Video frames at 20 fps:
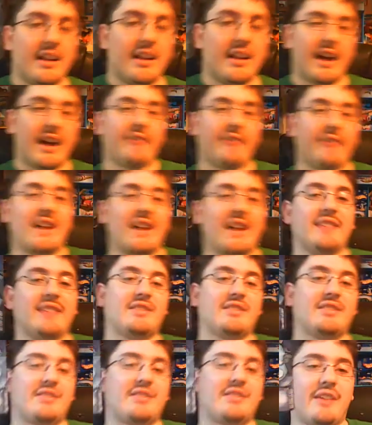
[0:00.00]
I've gotten
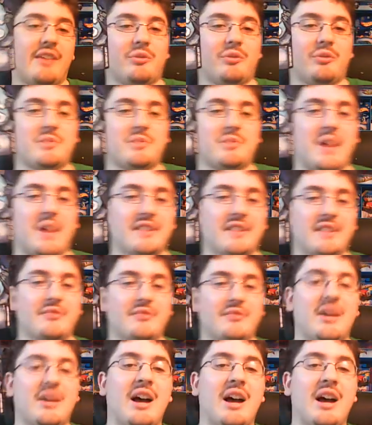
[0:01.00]
several responses from
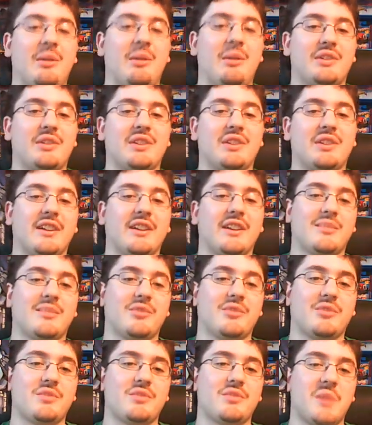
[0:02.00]
the Hot Wheels collector
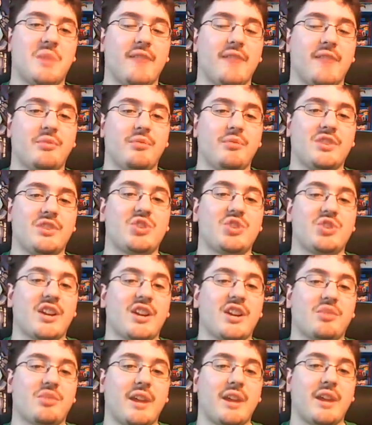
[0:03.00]
boards. One of them was,
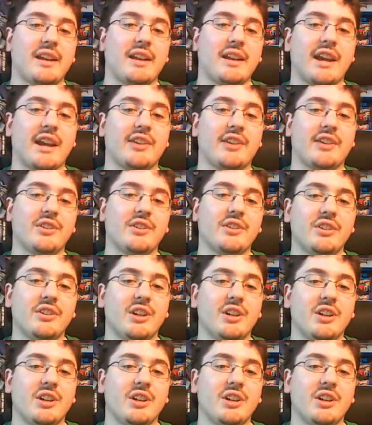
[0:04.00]
check your radiator.